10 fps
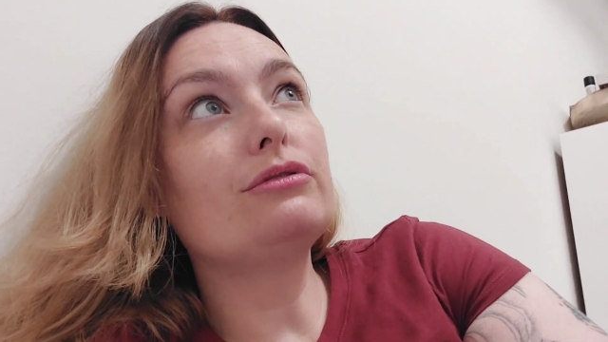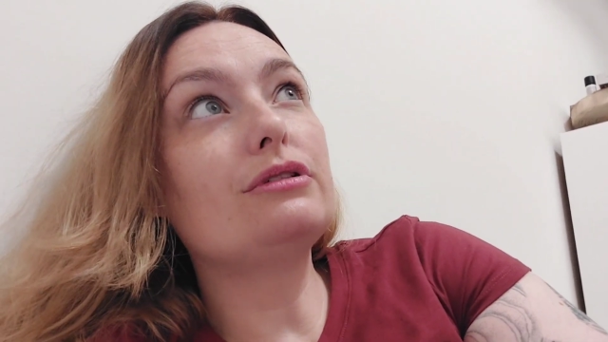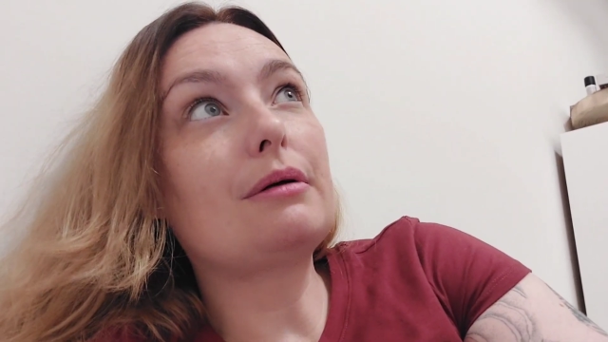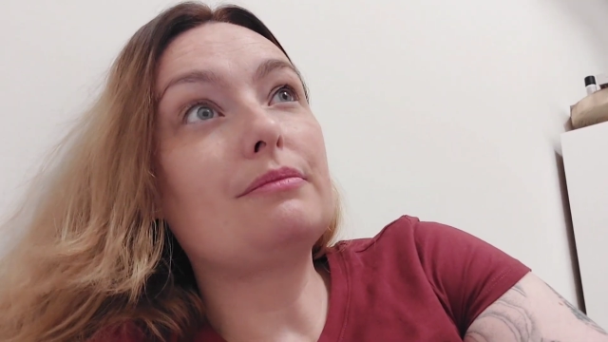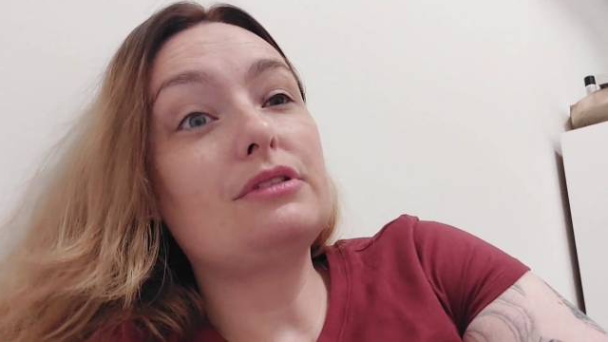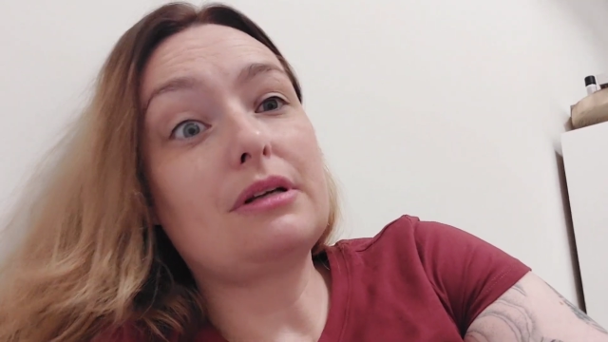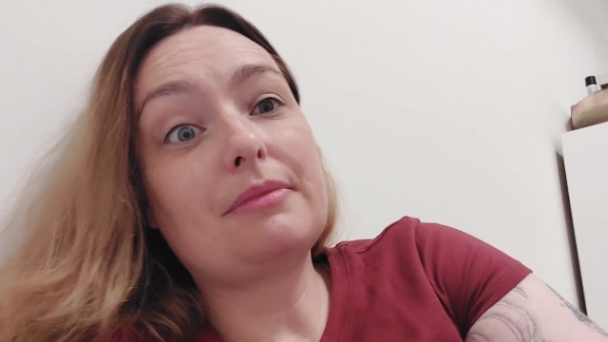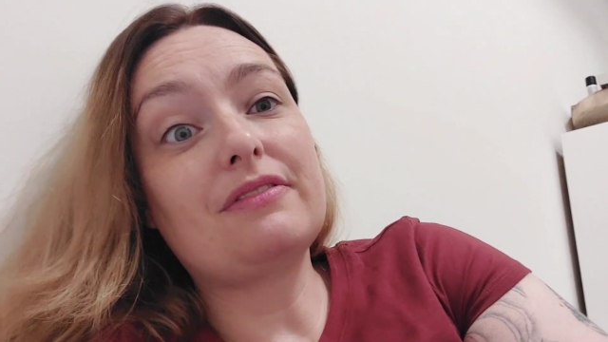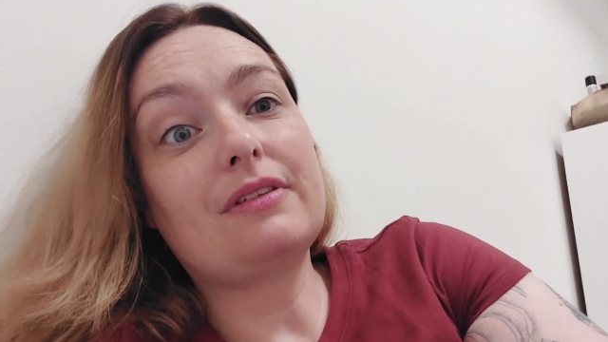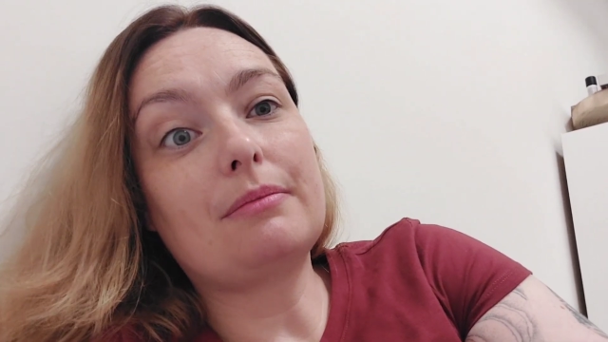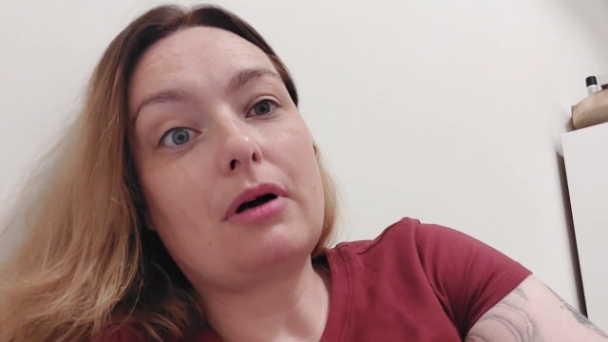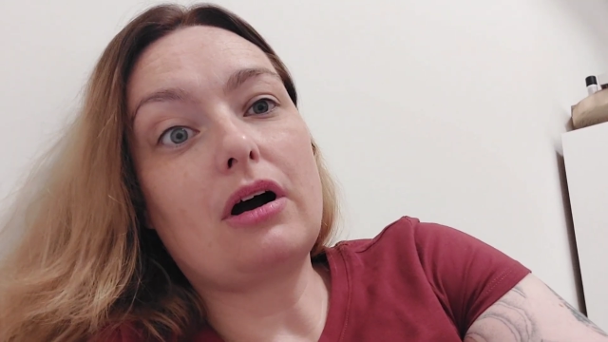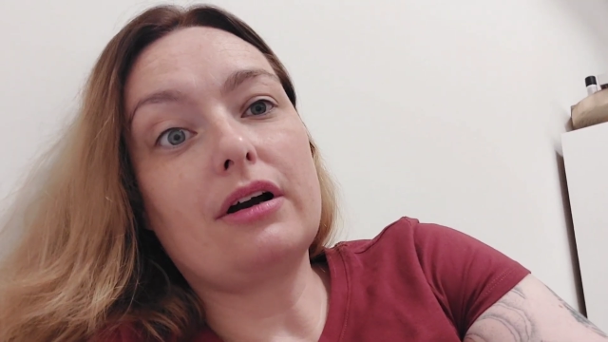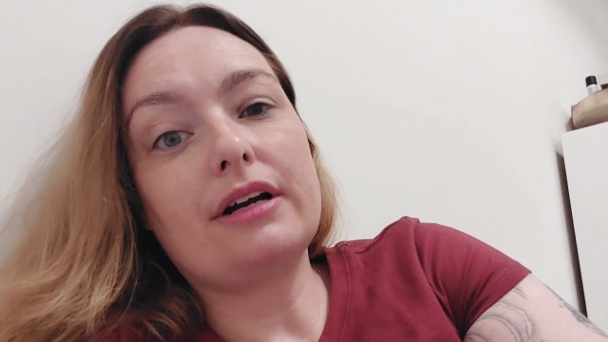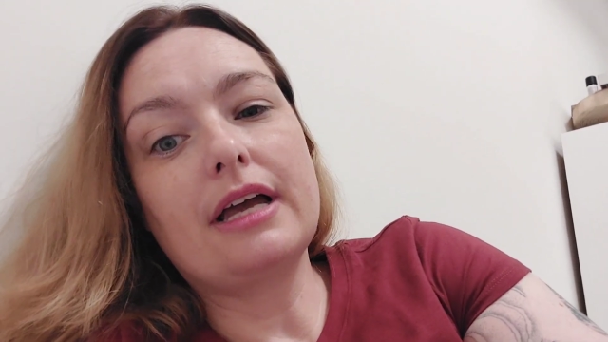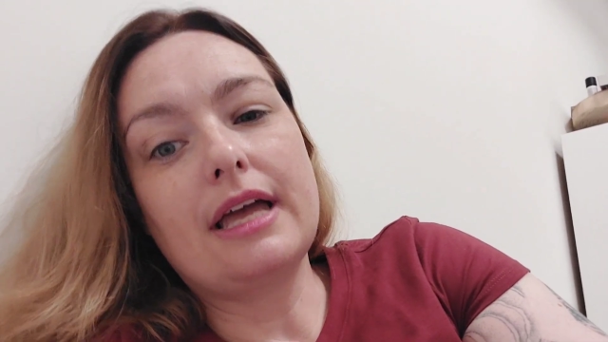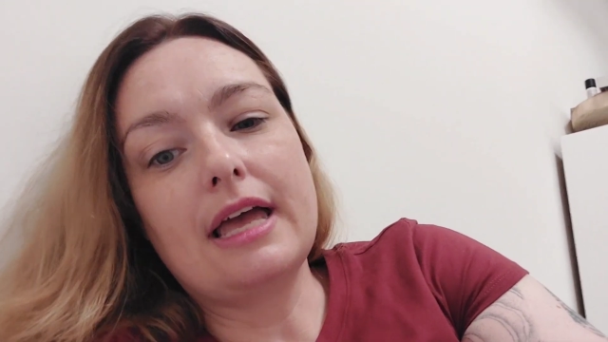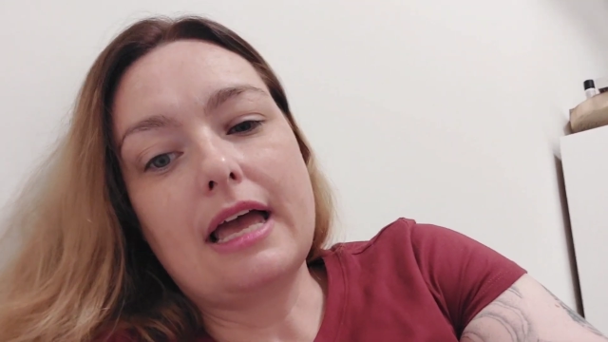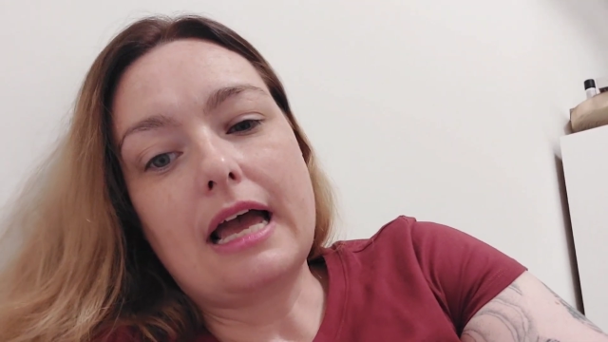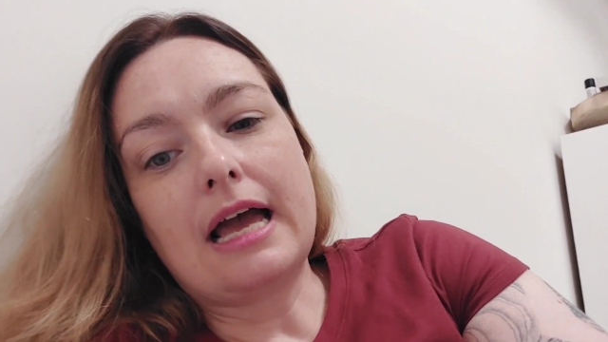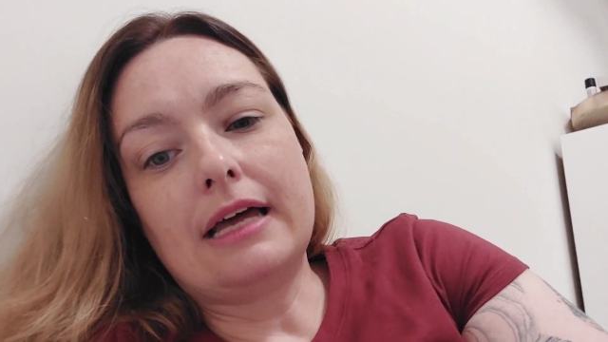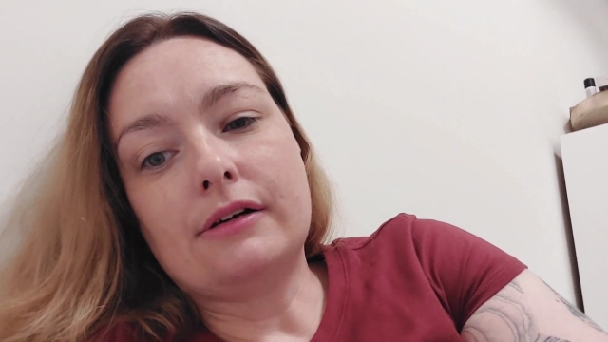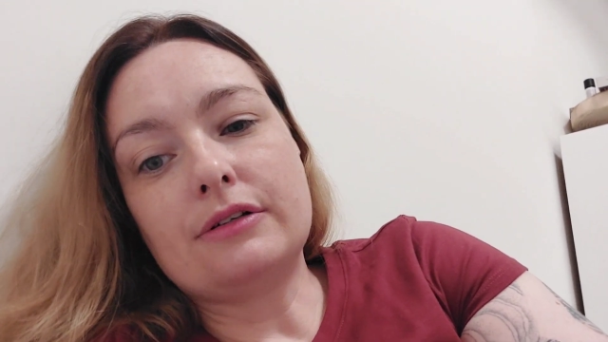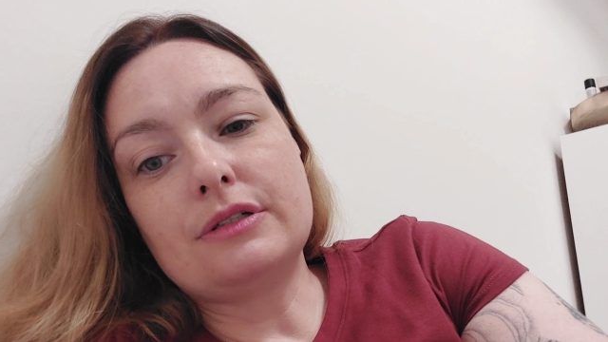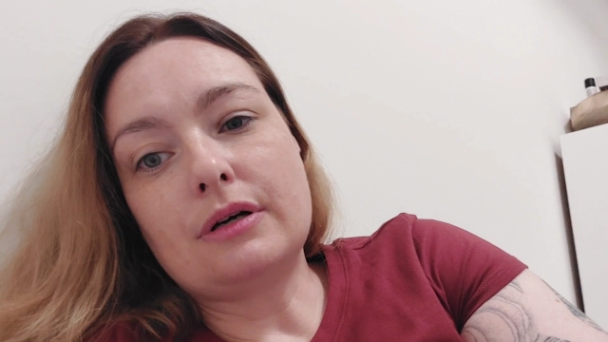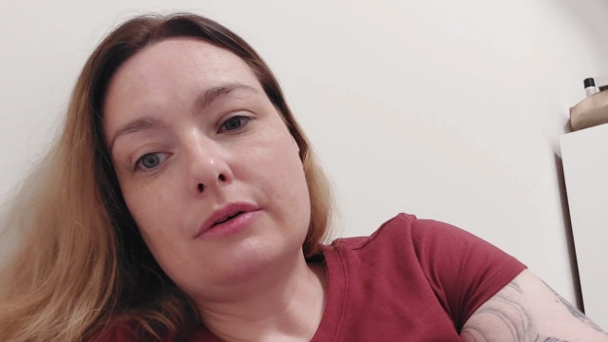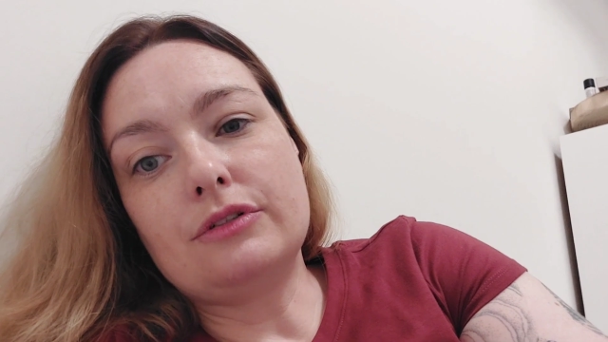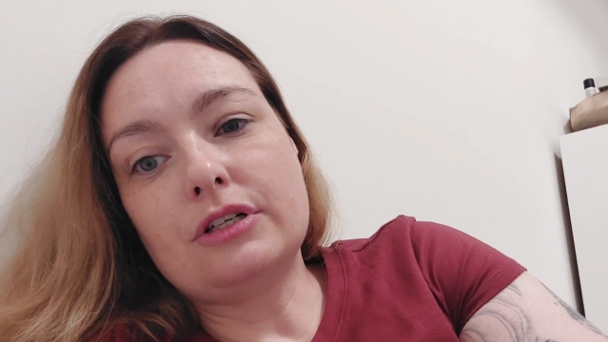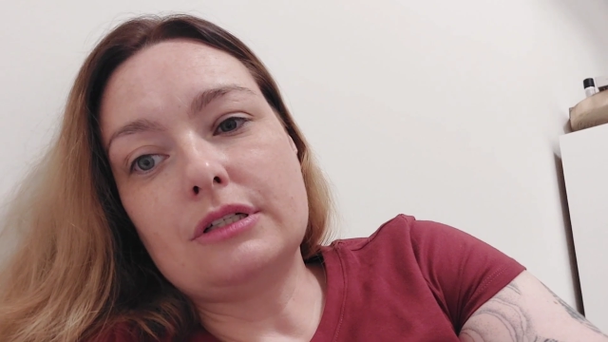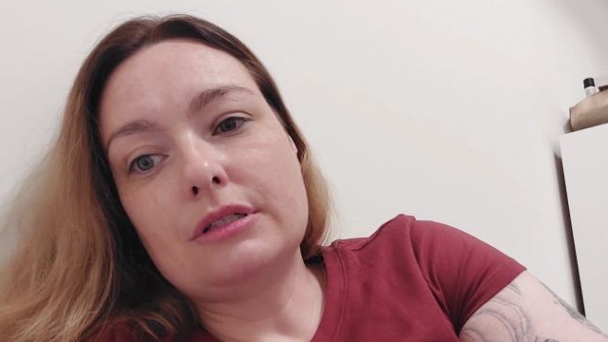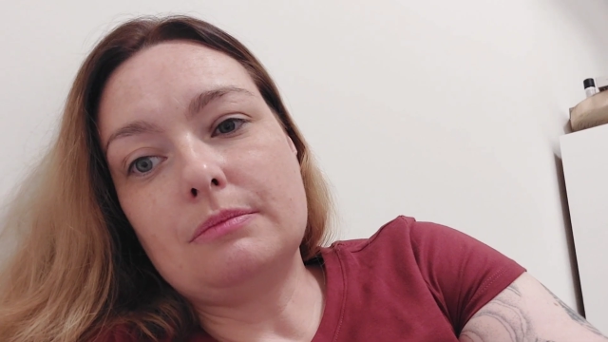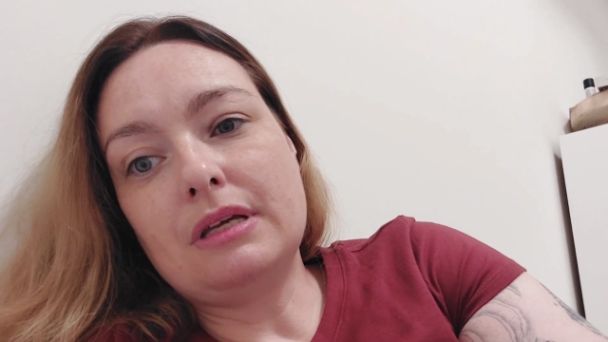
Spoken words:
Some of them are, and also just